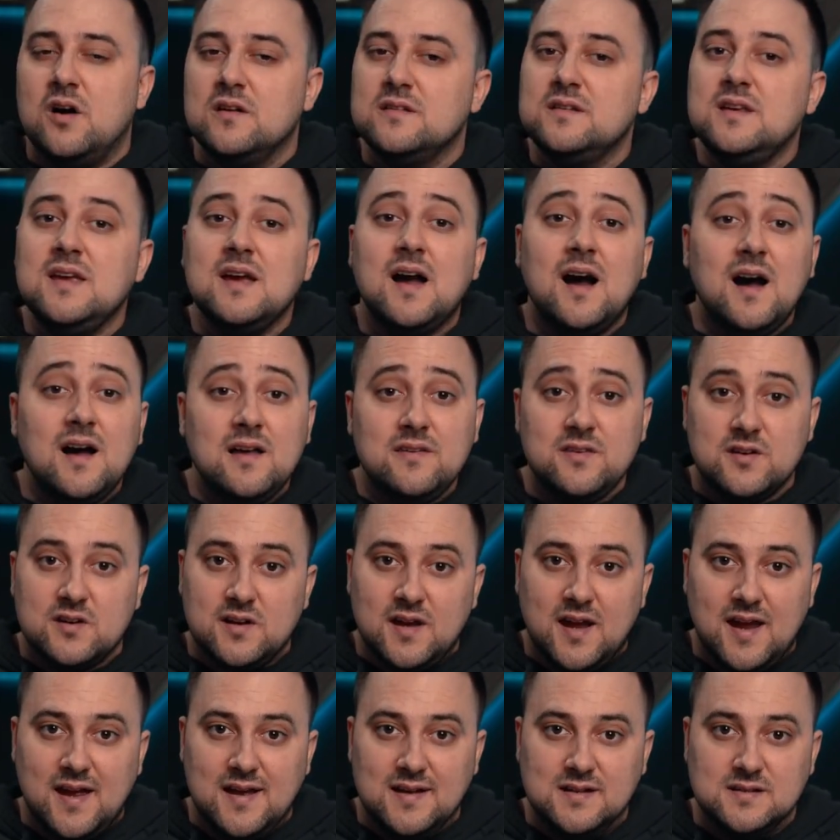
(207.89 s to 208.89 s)
On the other
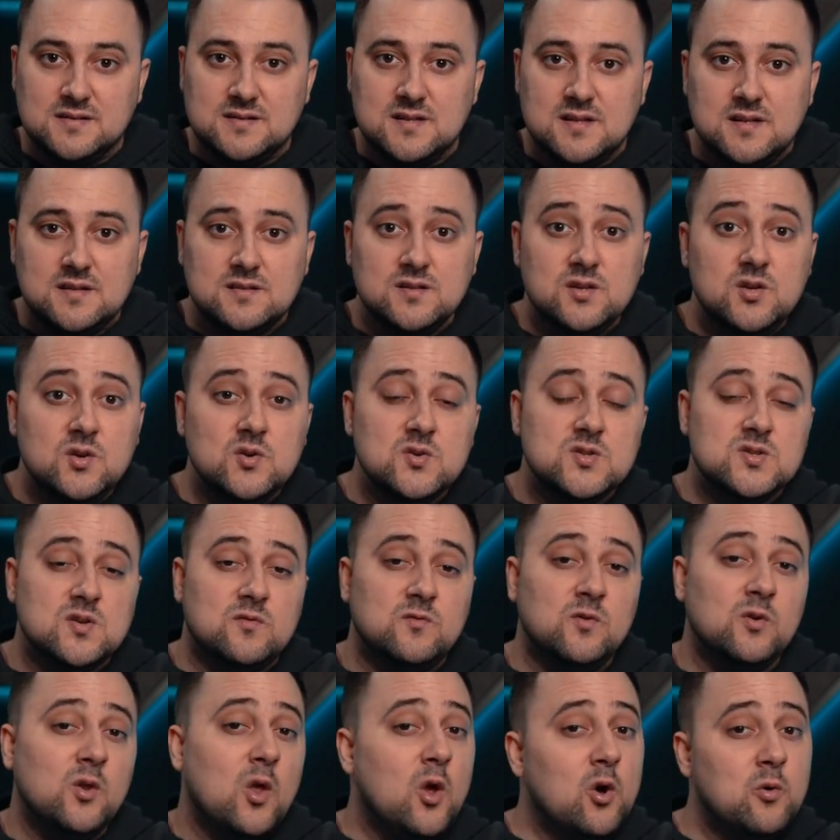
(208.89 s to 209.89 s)
hand, the use
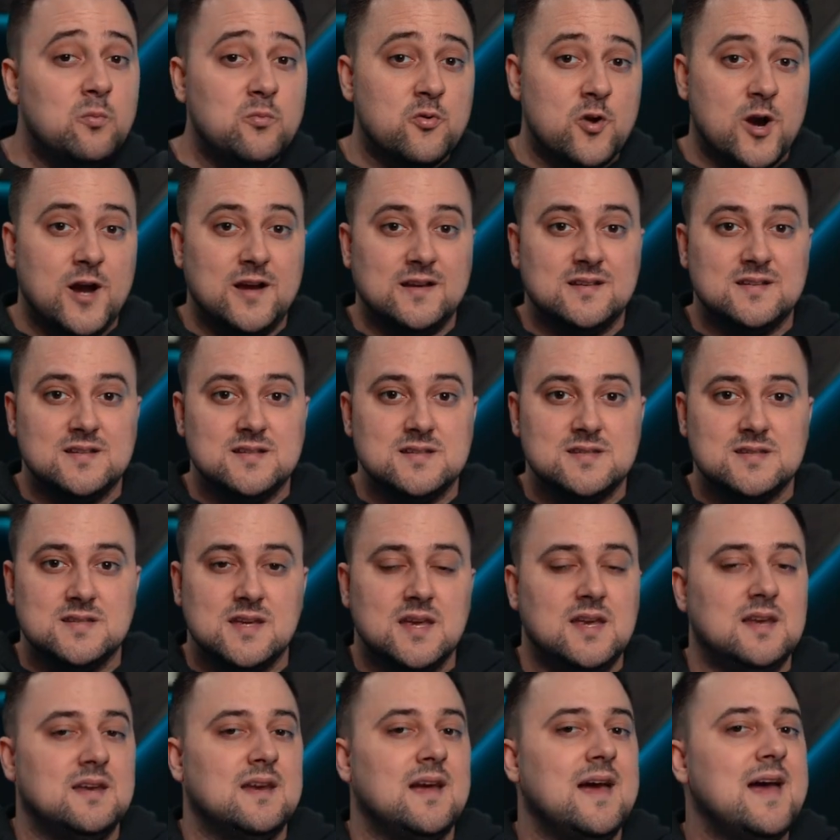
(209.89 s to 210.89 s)
of low brightness
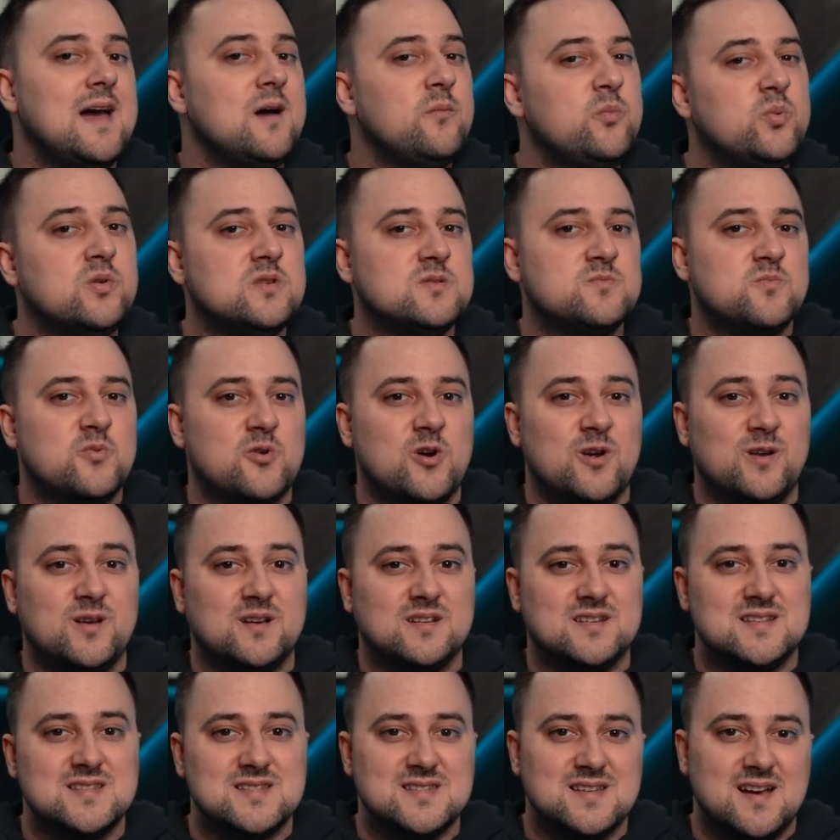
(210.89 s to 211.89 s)
in Apple's
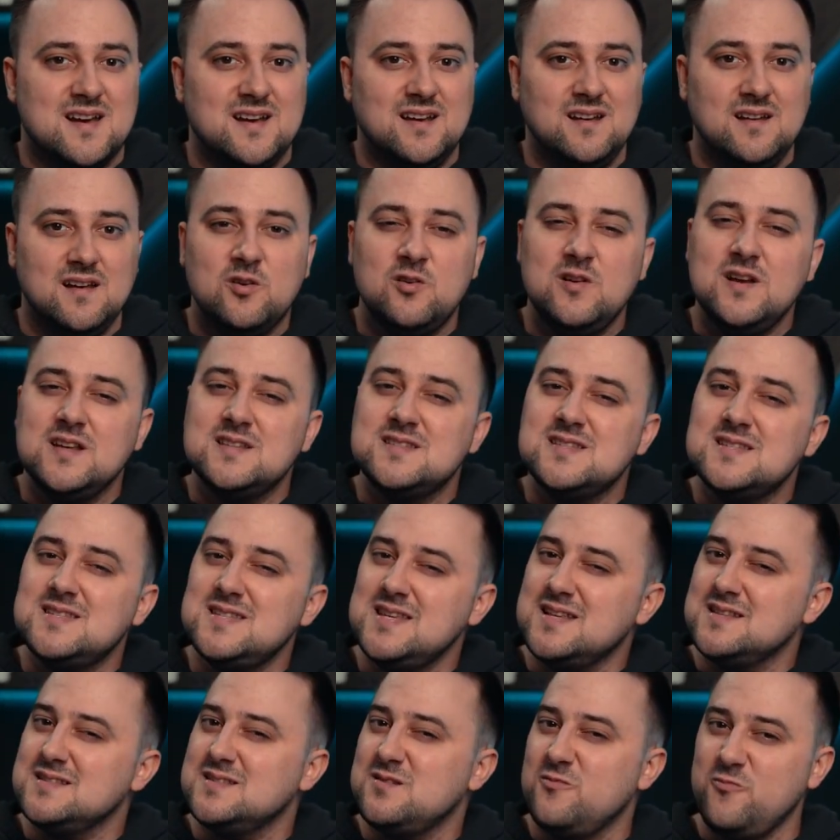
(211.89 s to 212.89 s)
product design creates a
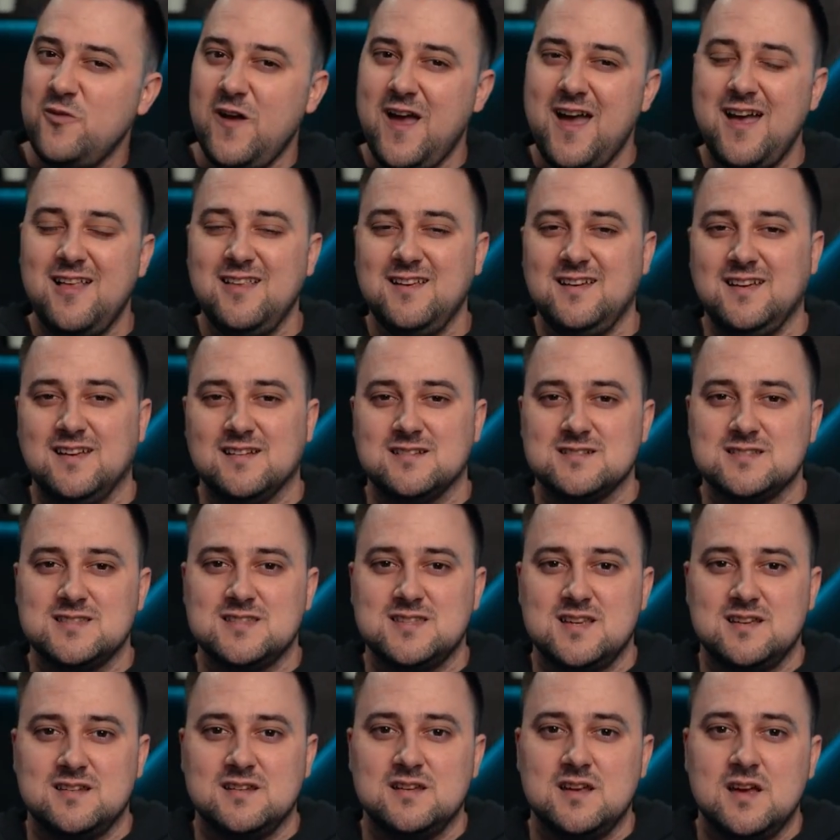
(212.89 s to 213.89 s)
sense of
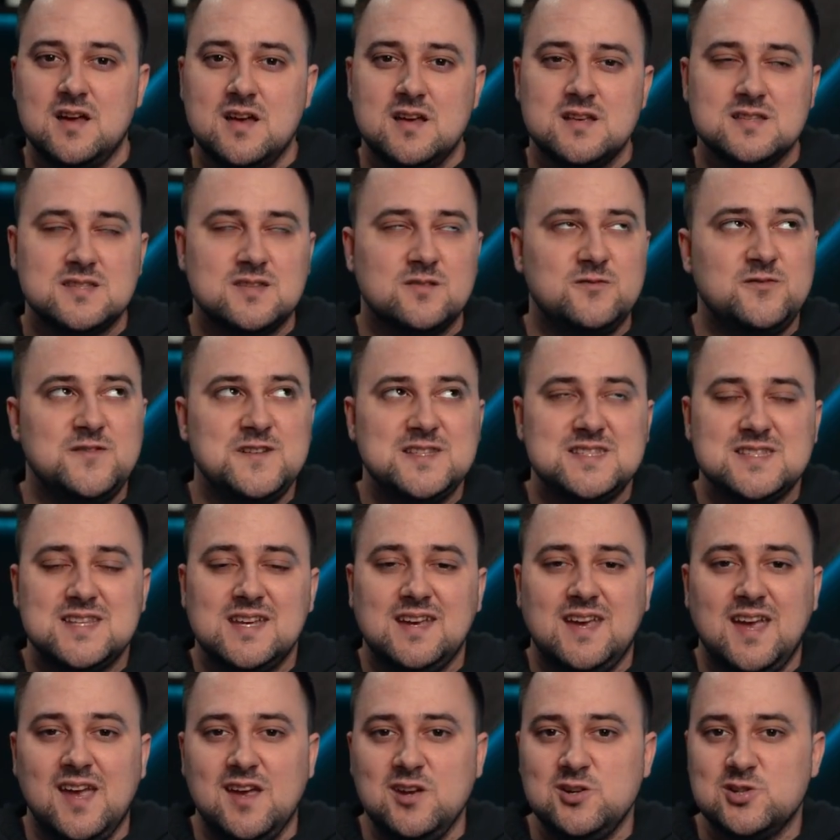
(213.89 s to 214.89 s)
elegance and
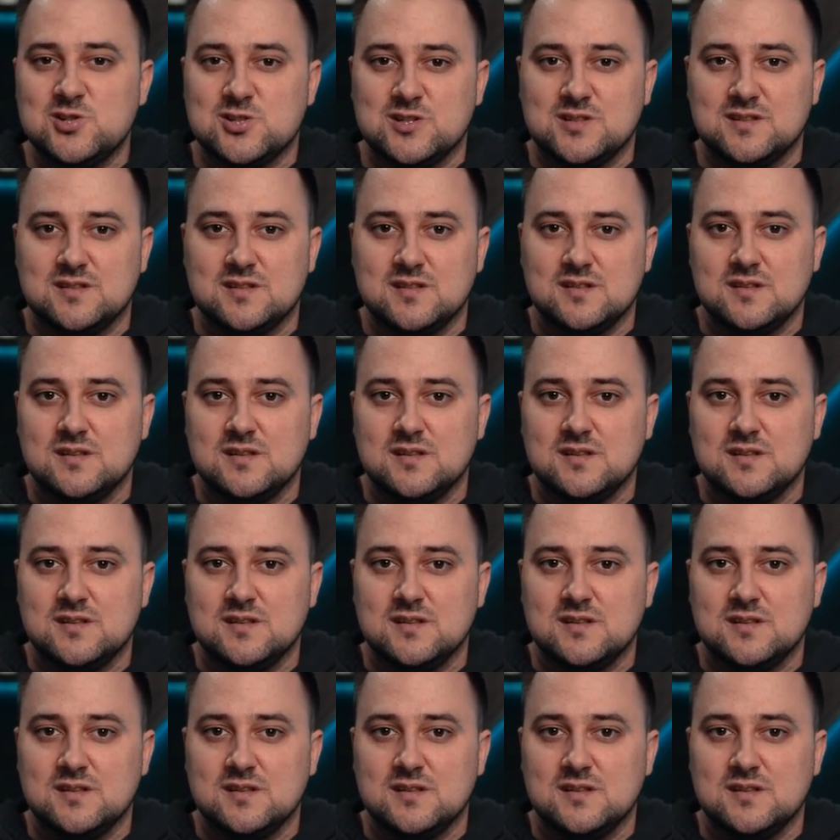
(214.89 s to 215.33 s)
sophistication.